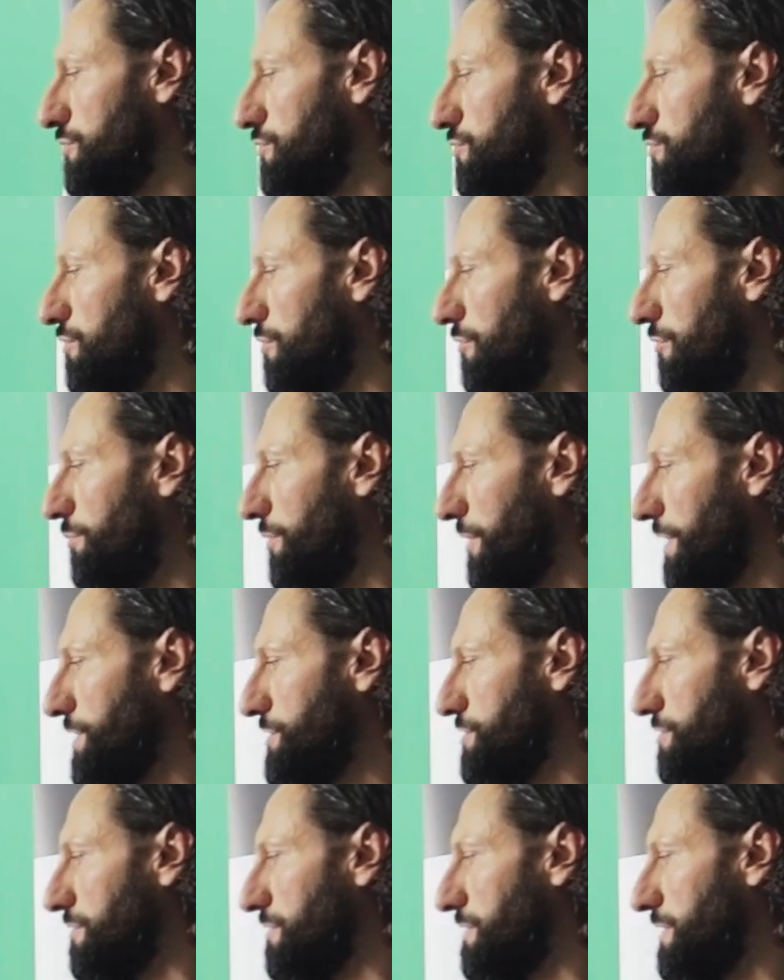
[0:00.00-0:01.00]
to do
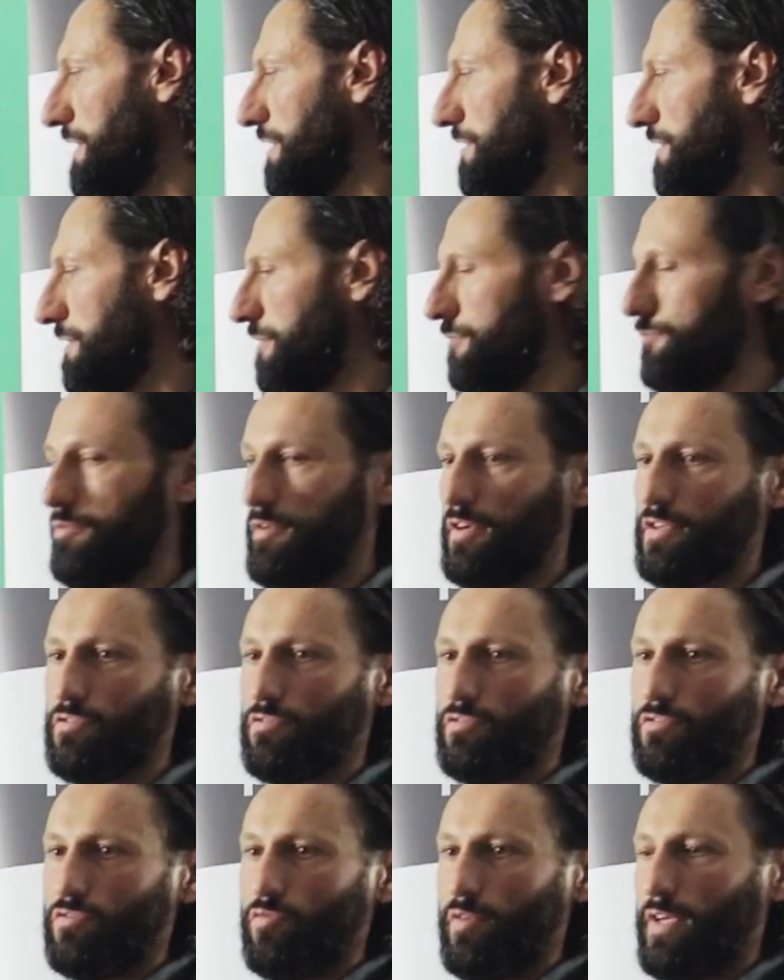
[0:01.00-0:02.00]
operation 10 and
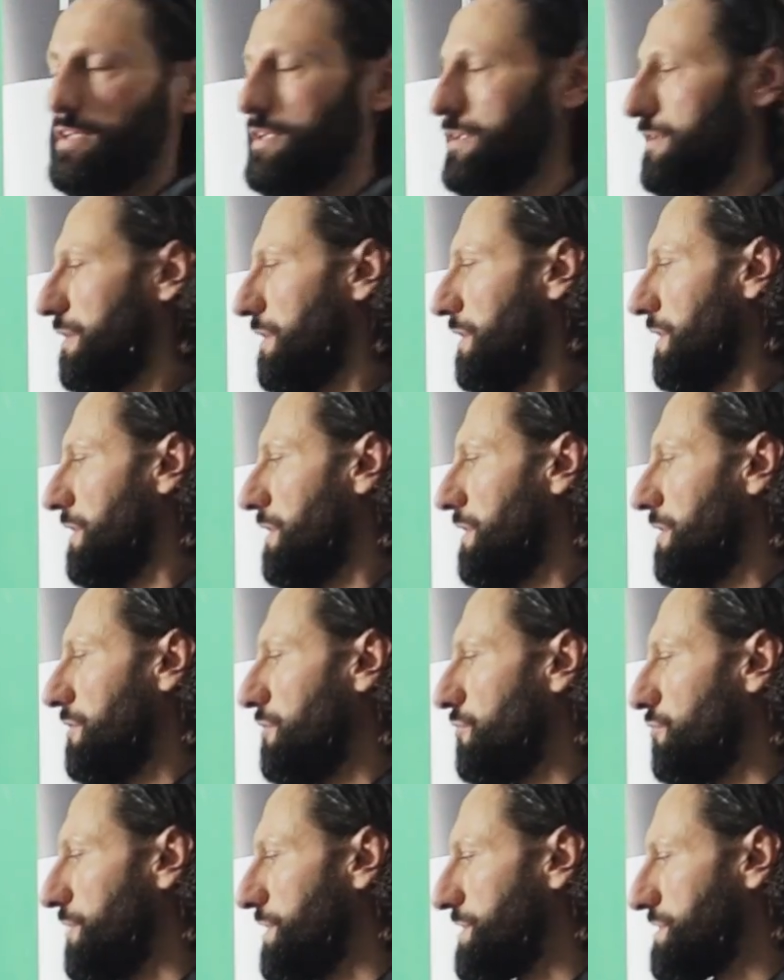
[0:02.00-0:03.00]
operation 20,
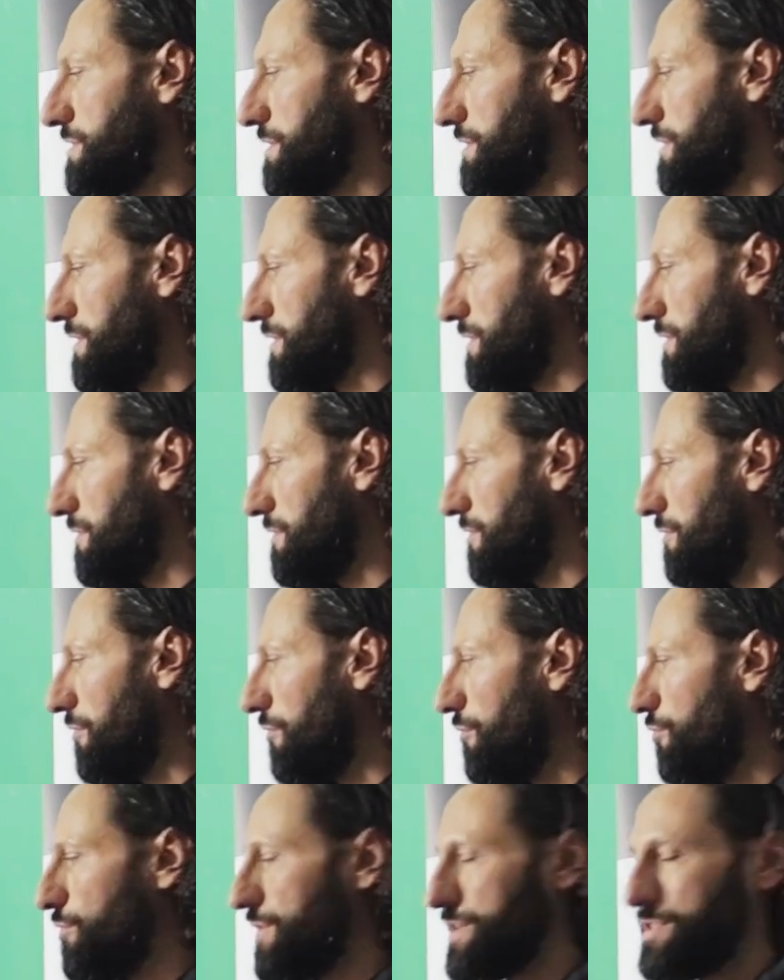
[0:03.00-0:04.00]
which
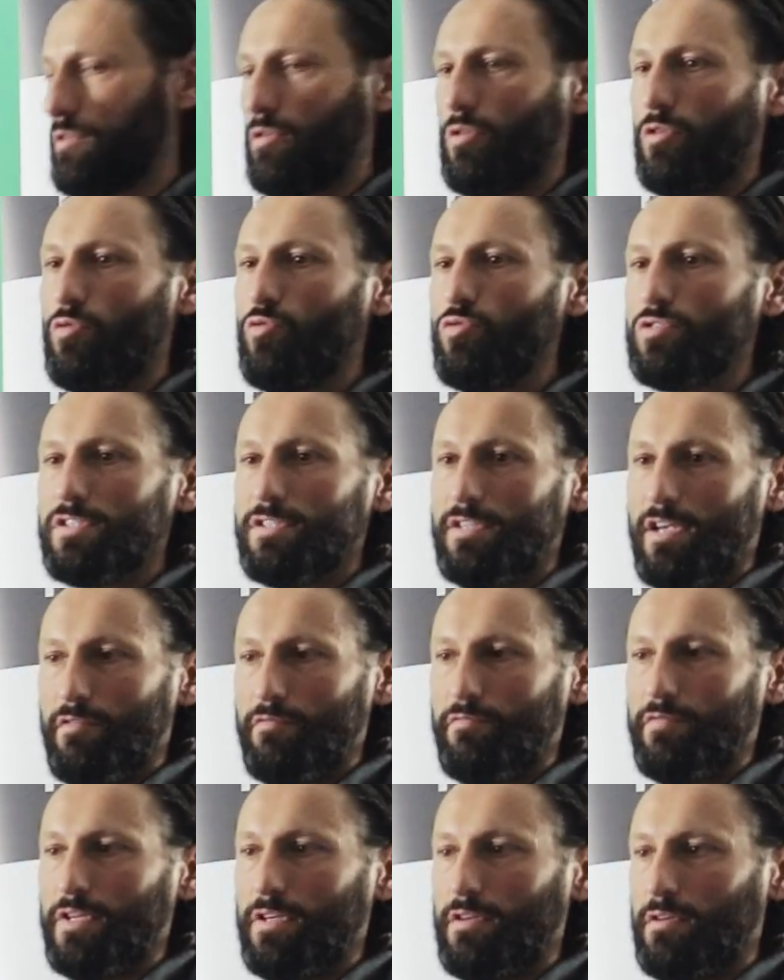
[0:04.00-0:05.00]
always lose
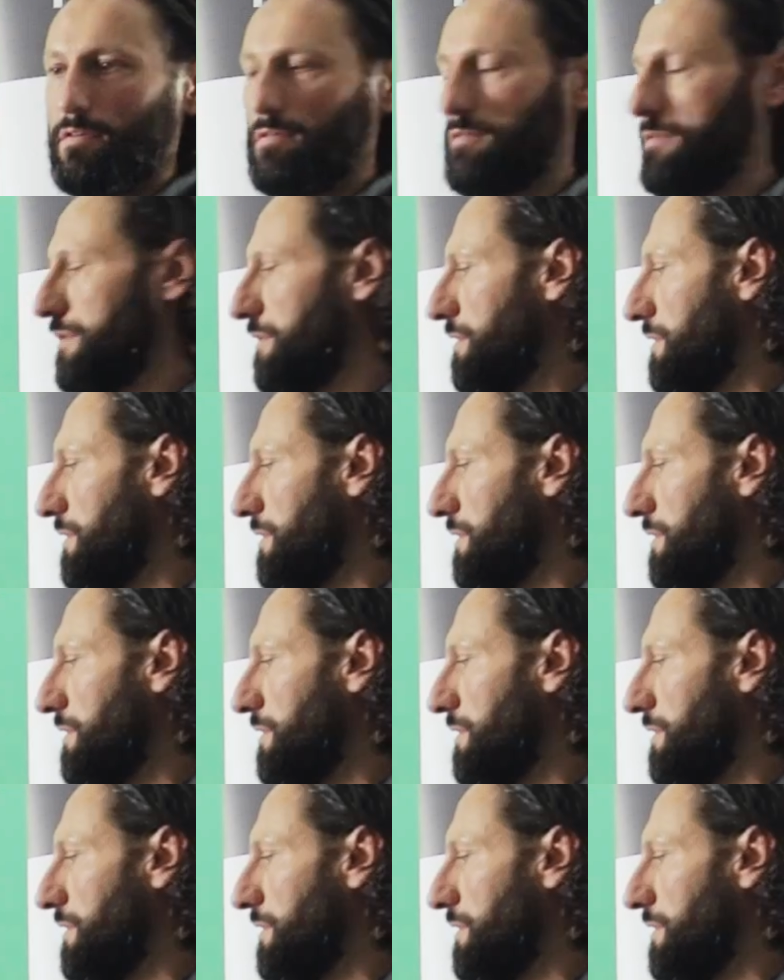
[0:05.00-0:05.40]
something,